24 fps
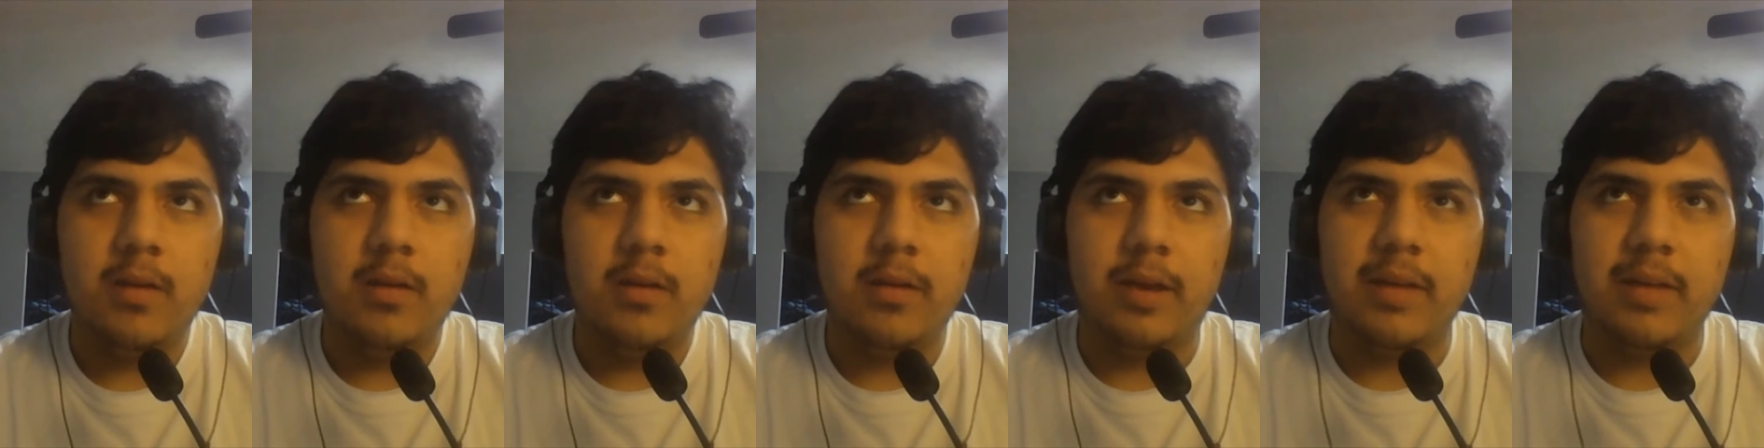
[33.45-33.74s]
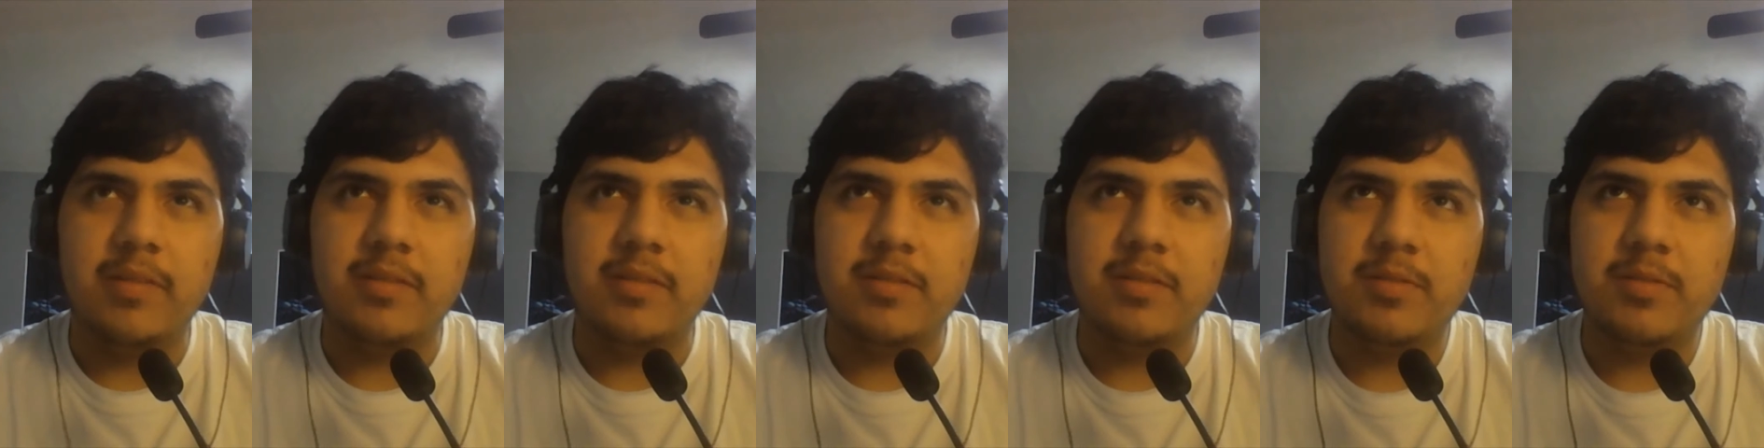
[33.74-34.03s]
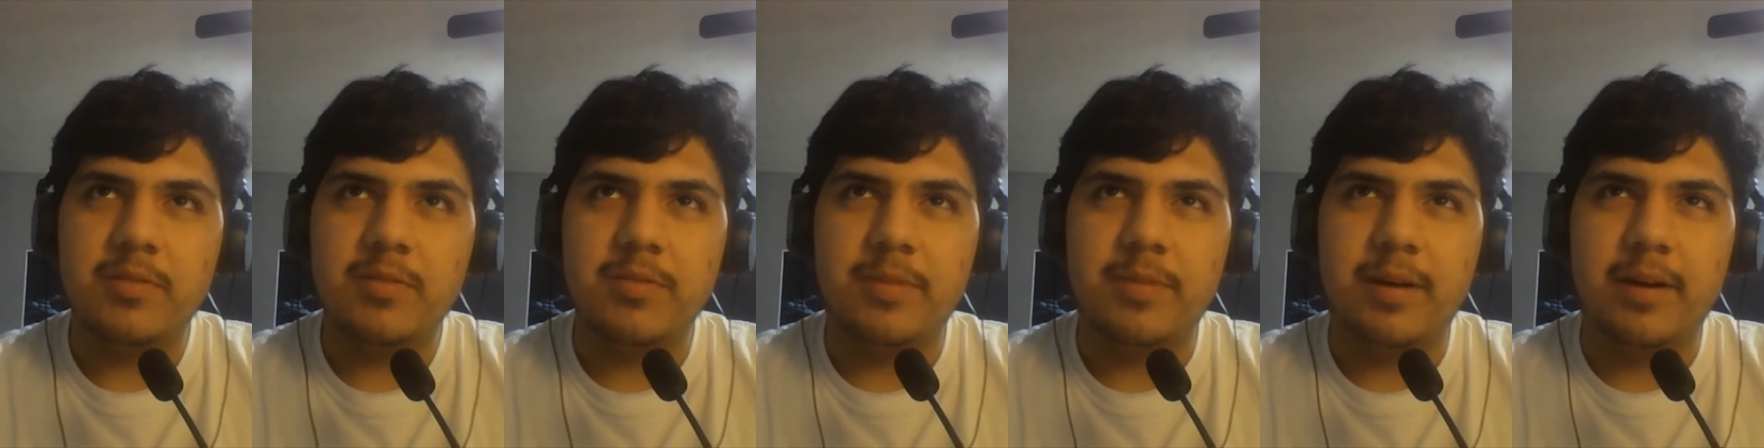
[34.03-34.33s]
Okay, so this
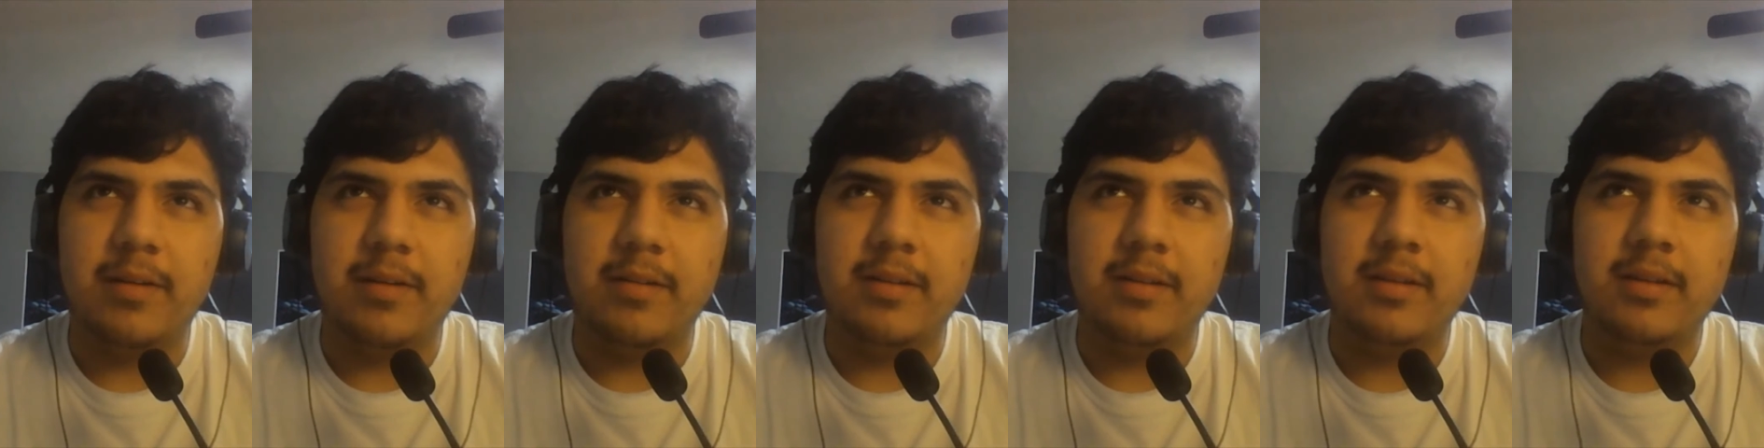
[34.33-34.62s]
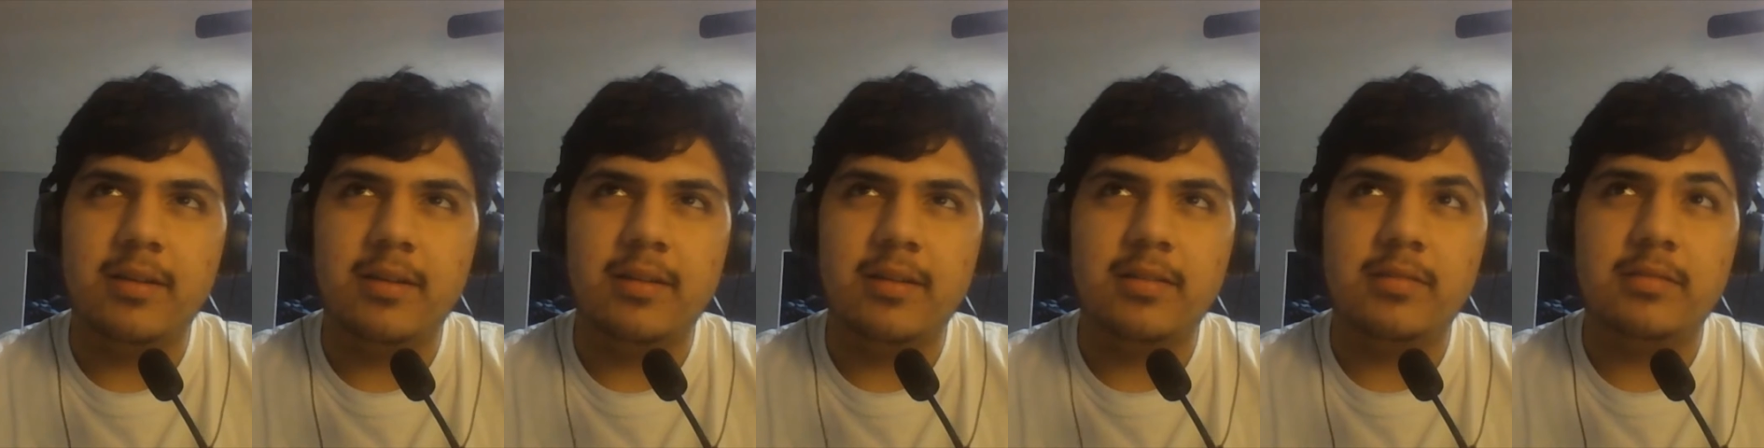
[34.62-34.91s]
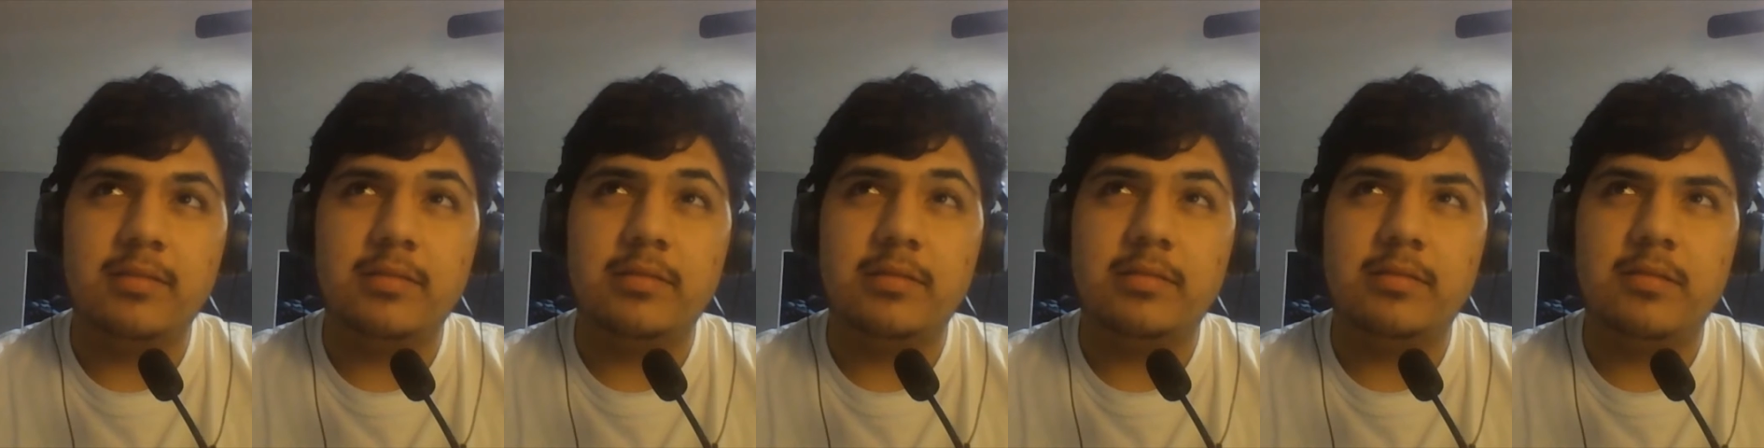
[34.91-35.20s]
was about
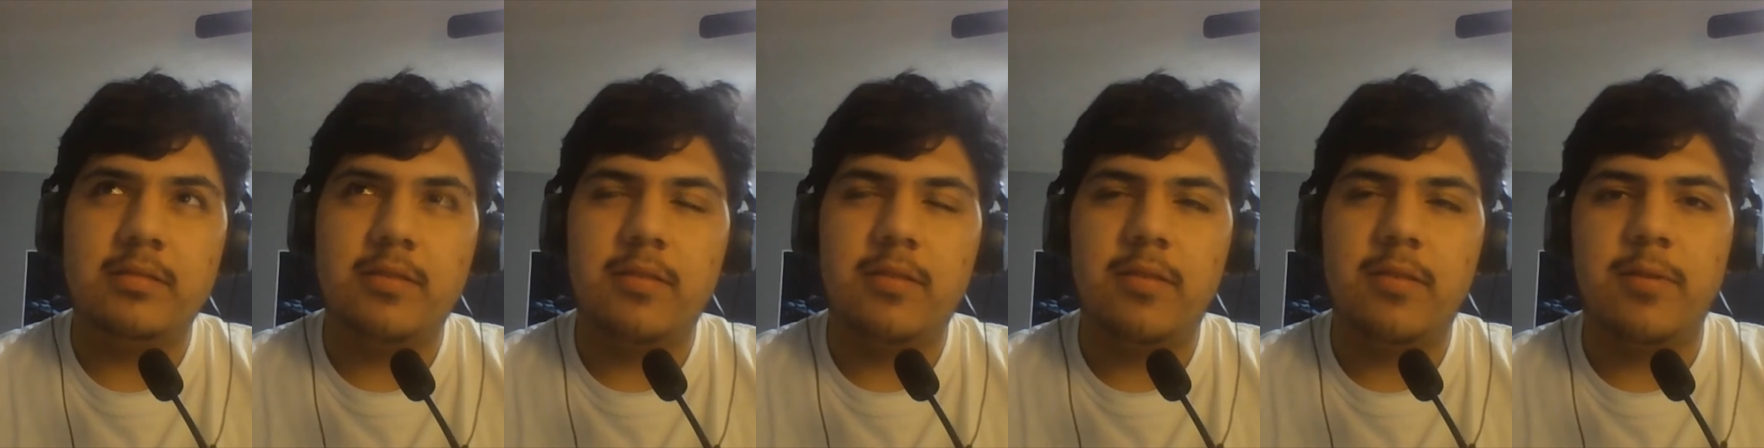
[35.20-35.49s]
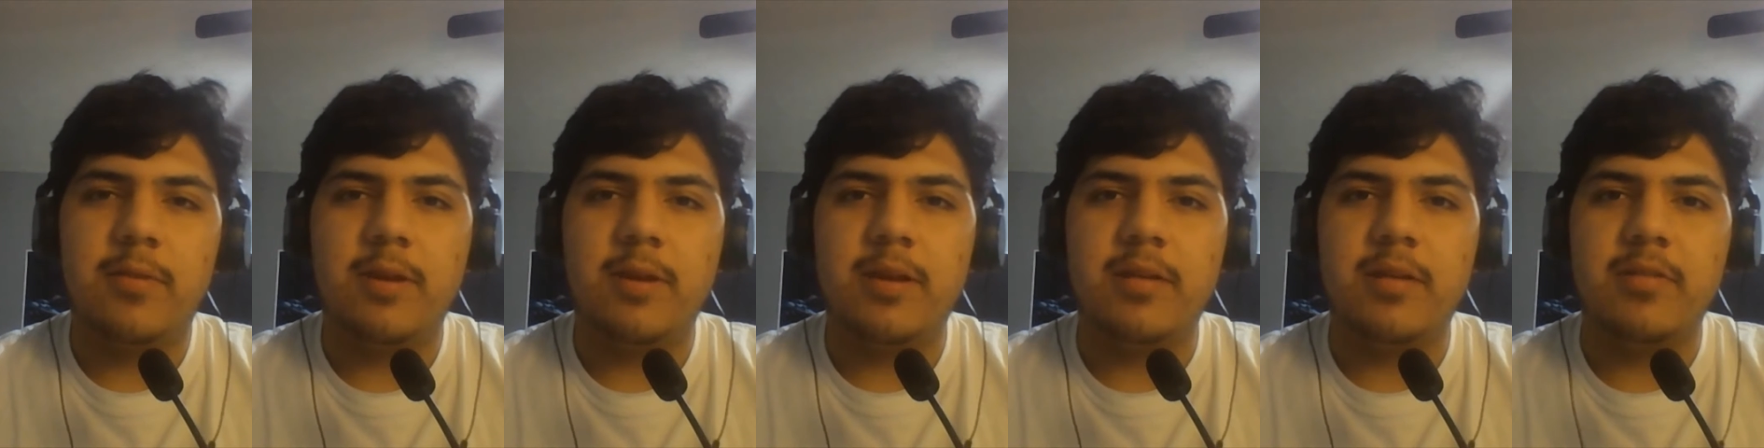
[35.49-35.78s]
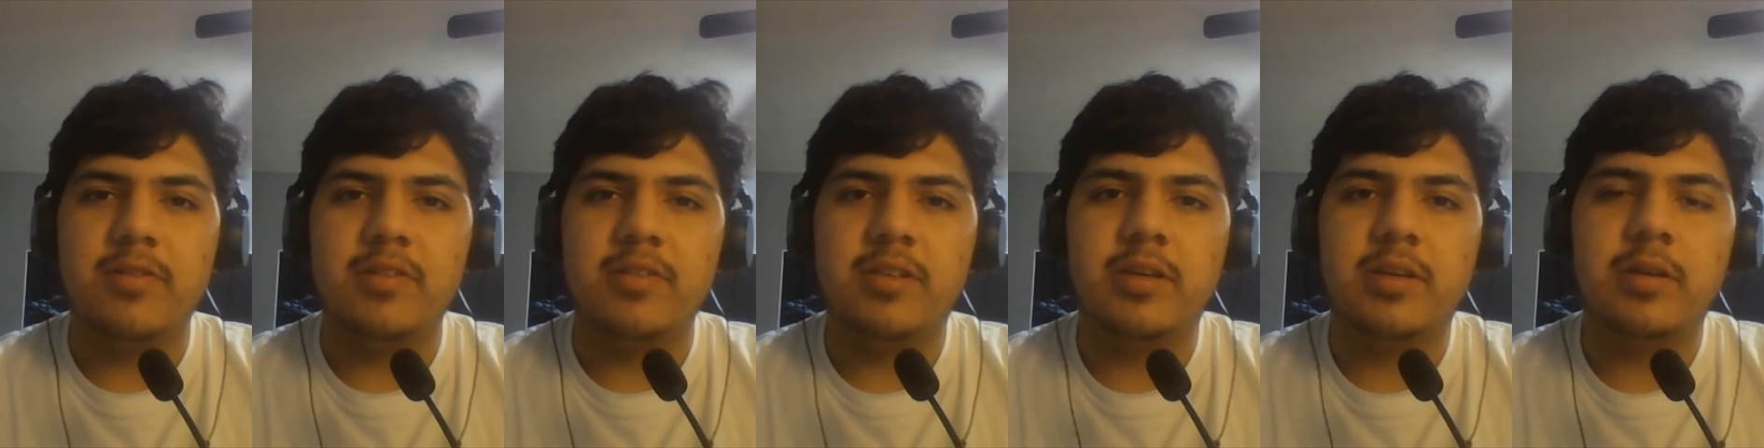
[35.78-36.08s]
3
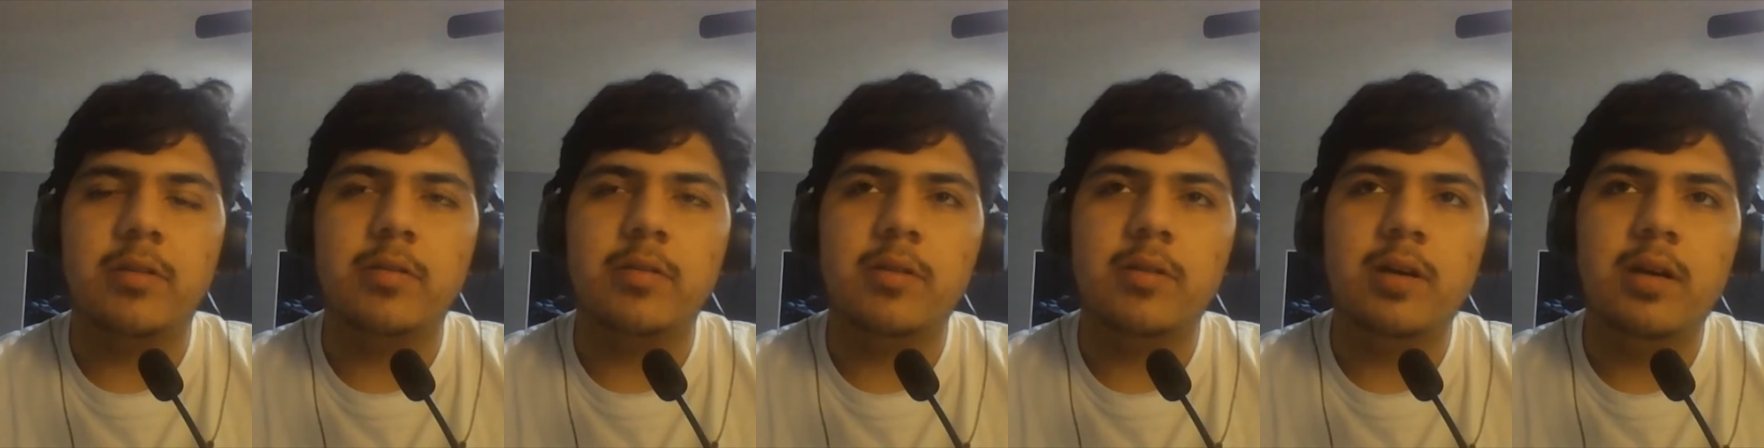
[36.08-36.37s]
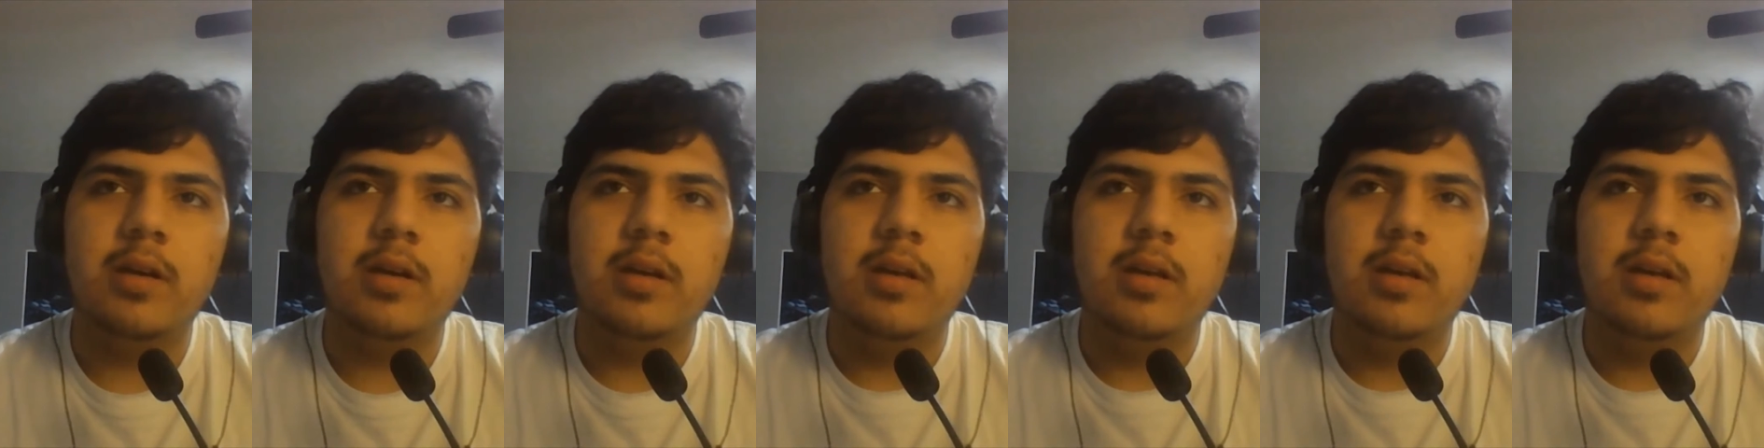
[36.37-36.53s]
years ago